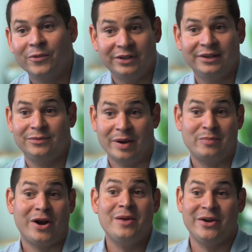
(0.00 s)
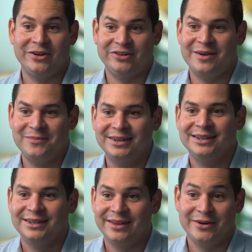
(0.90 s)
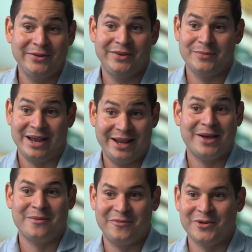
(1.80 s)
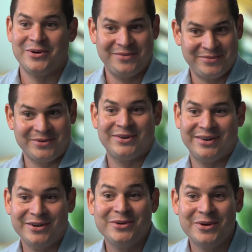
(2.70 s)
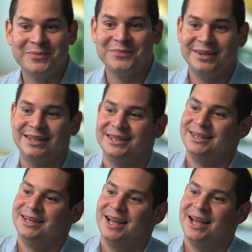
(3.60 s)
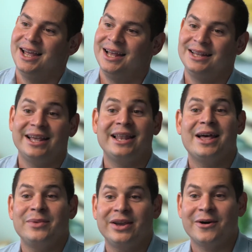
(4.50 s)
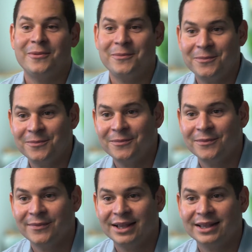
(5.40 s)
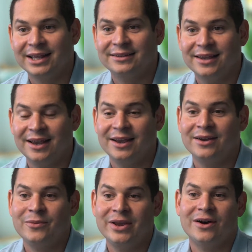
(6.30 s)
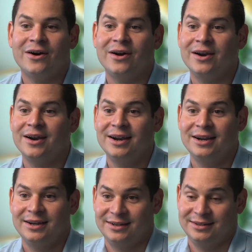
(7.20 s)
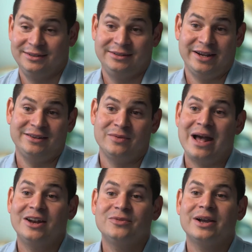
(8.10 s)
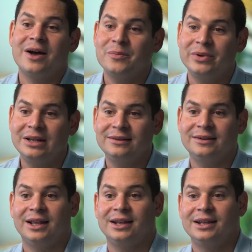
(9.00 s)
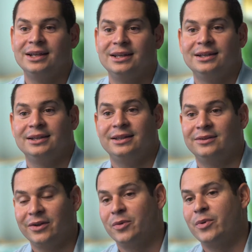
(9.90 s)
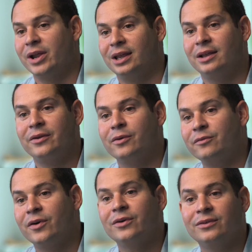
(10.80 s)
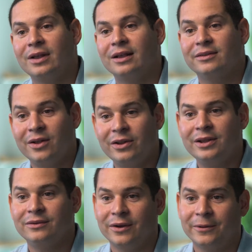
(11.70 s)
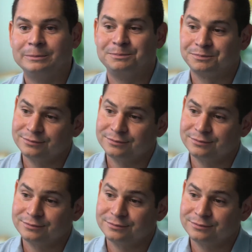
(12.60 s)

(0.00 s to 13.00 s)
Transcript: which is my primary job. They're using my income for our new home, and they let me go. They say, we are changing management companies, and they started bringing in their own folks slowly, so